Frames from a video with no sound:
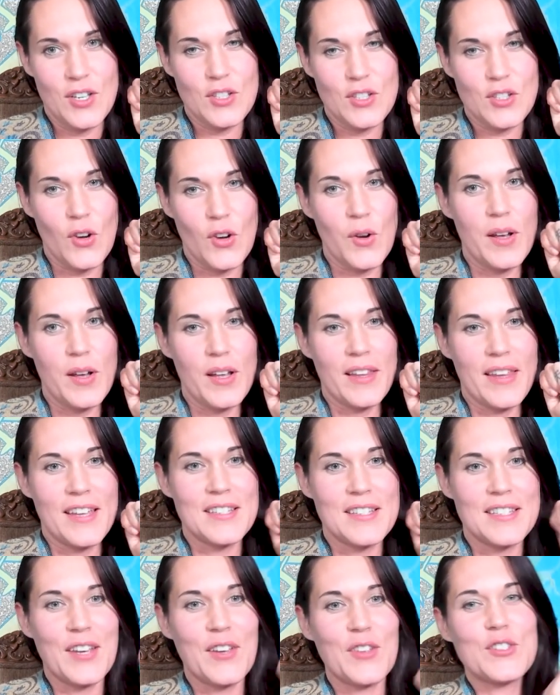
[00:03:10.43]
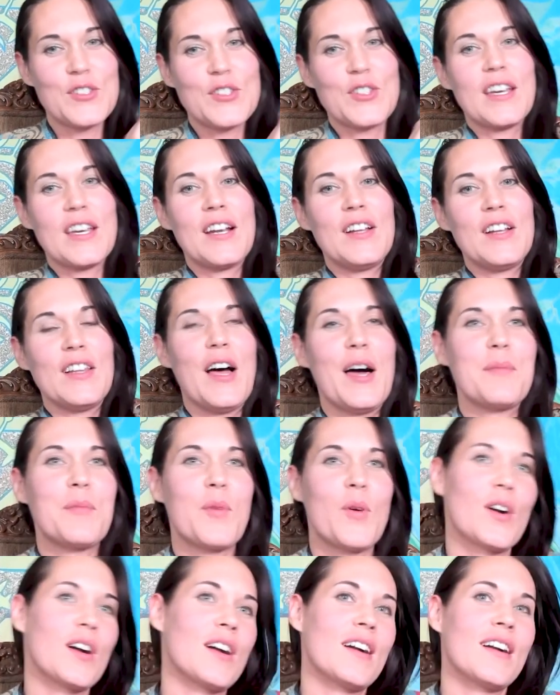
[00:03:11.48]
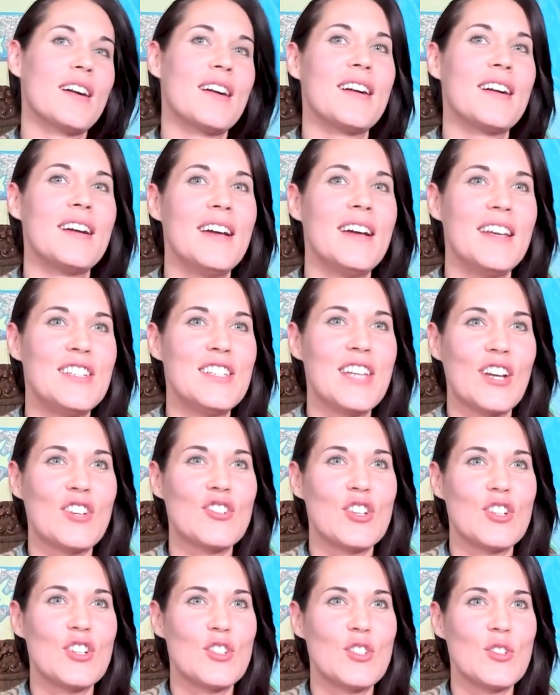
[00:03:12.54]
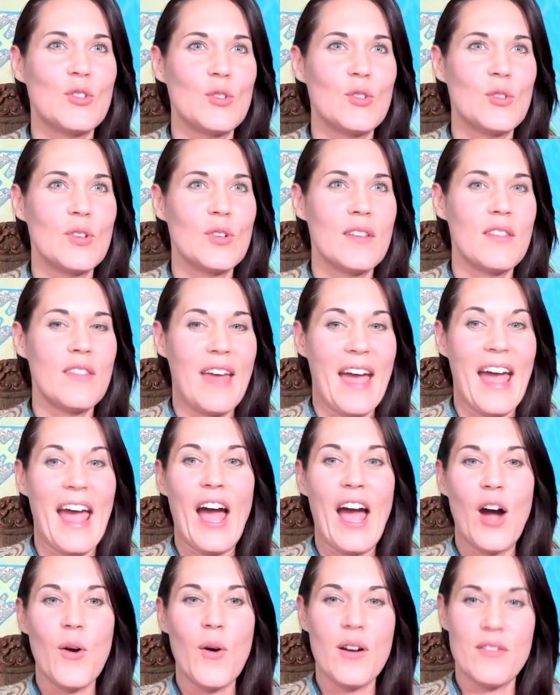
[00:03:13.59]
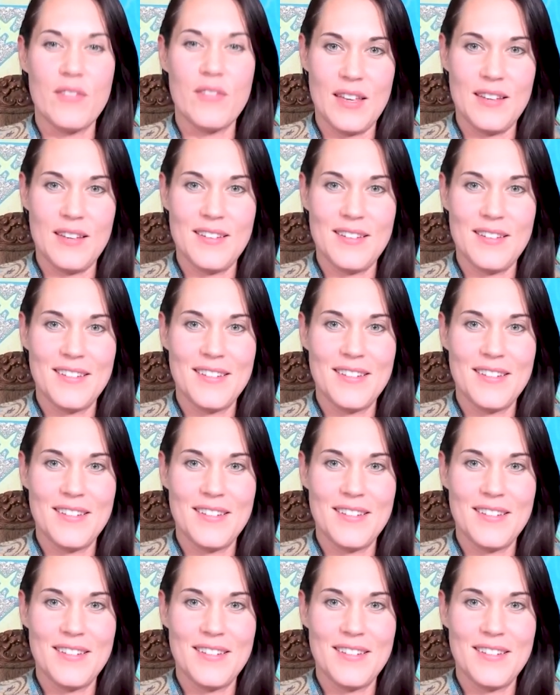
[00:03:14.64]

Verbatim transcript: So uh, in sales, you get a lot more addiction to the how of it.